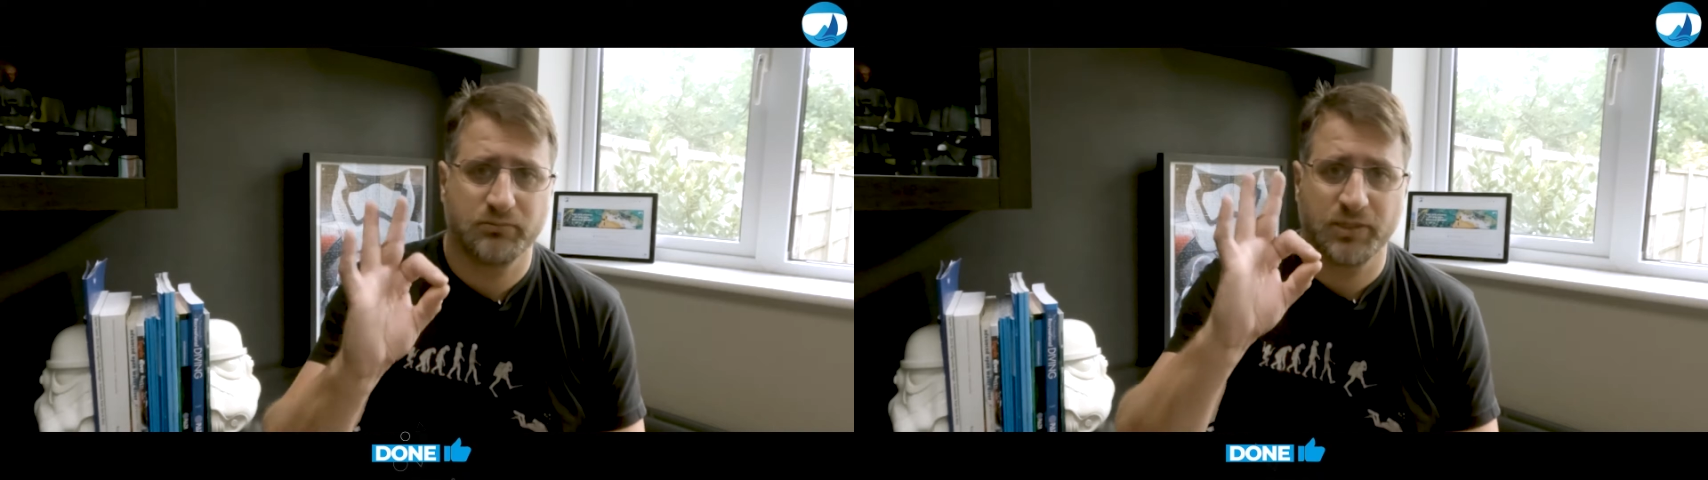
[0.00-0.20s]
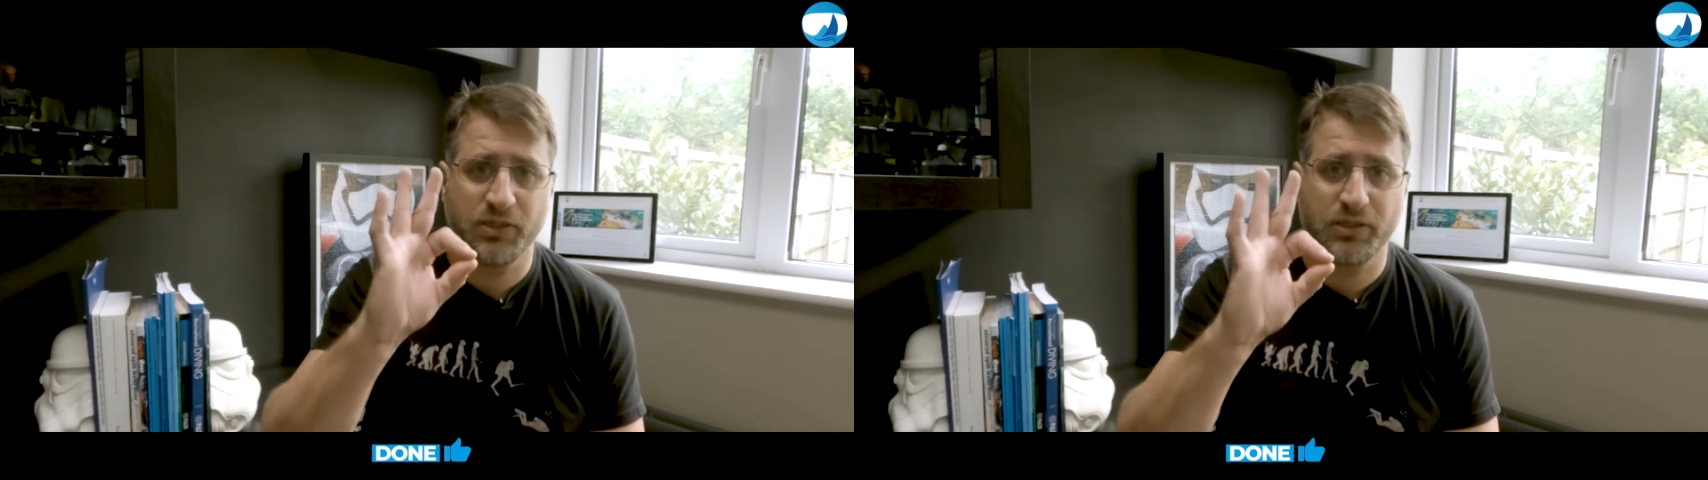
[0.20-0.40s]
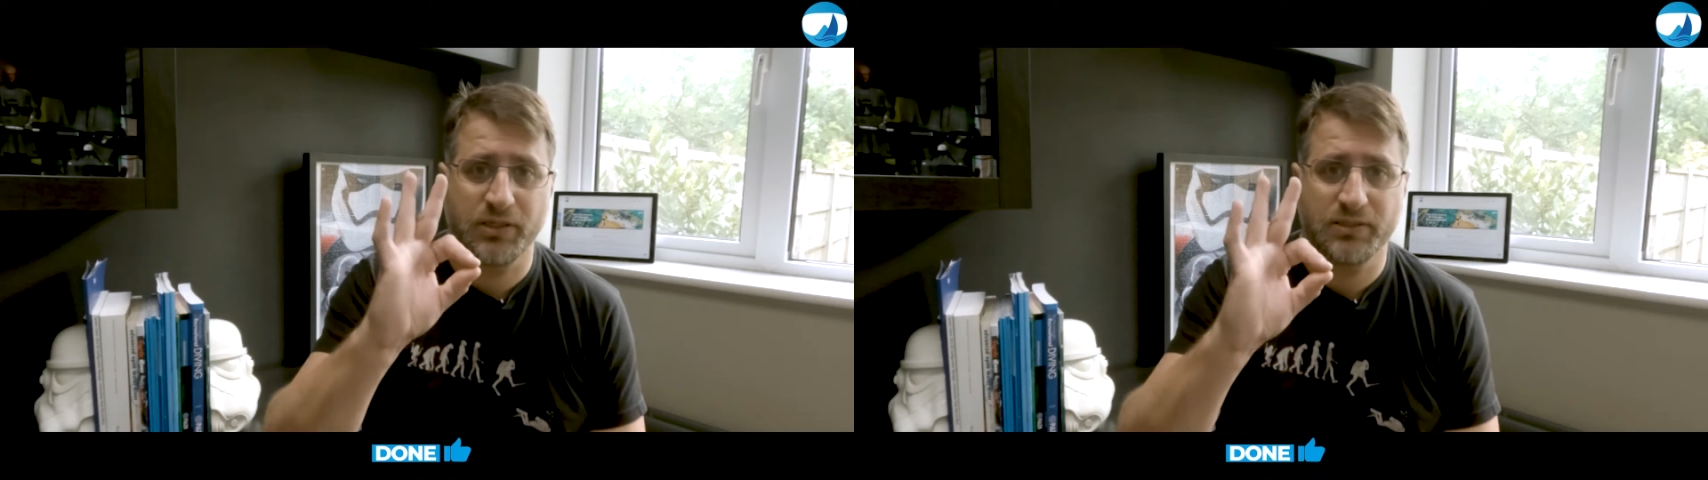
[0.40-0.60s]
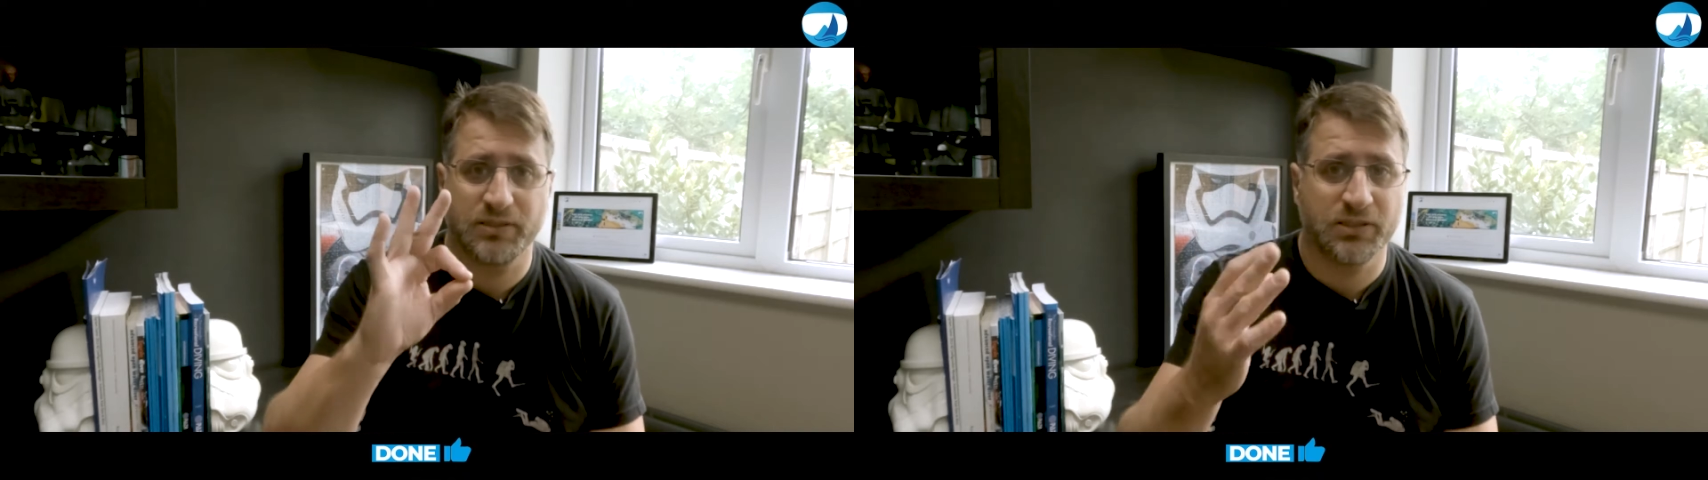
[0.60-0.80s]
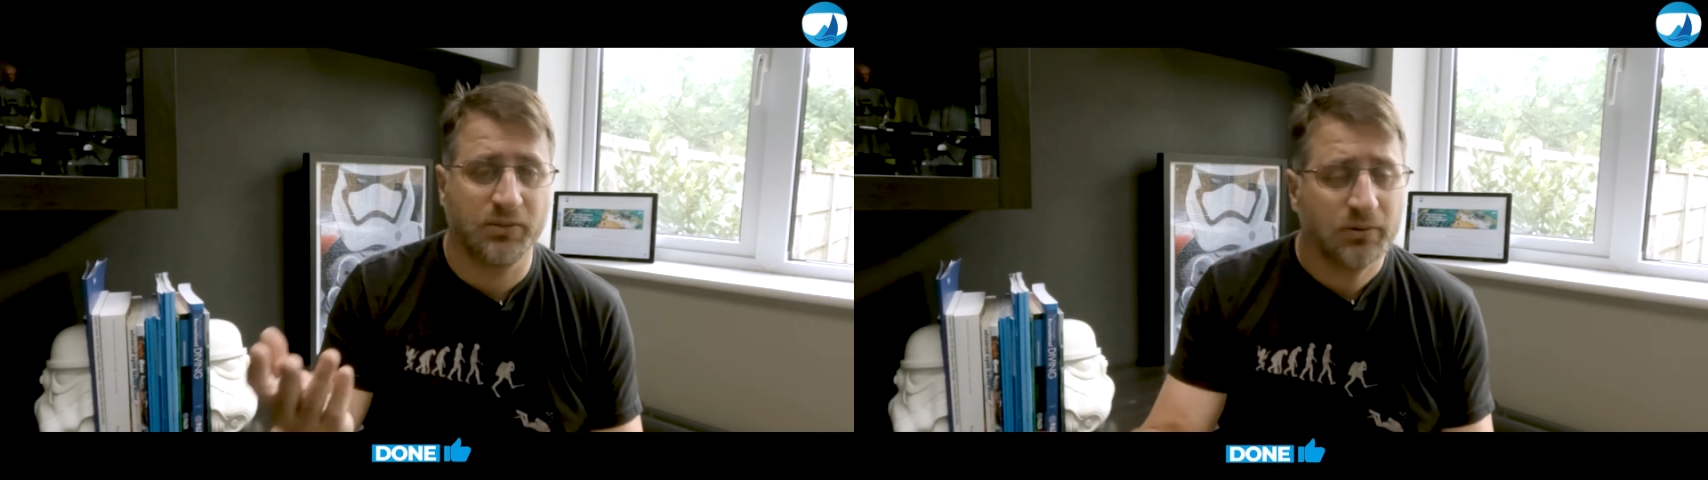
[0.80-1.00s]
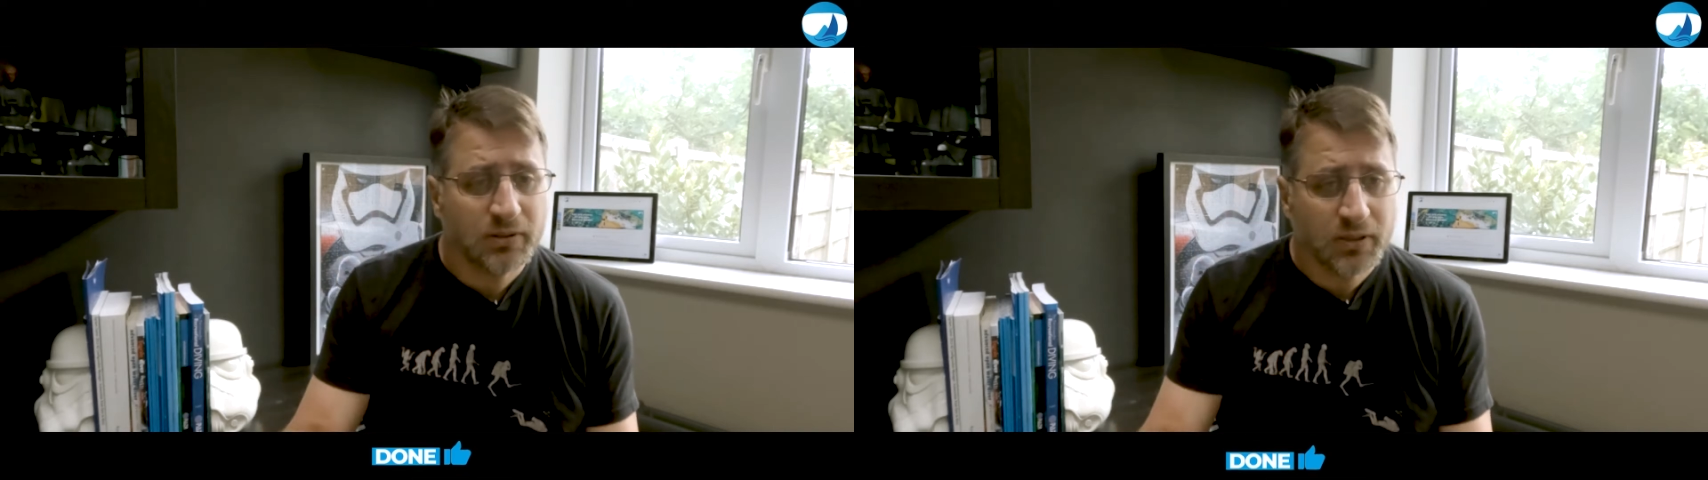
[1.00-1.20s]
the OK signal,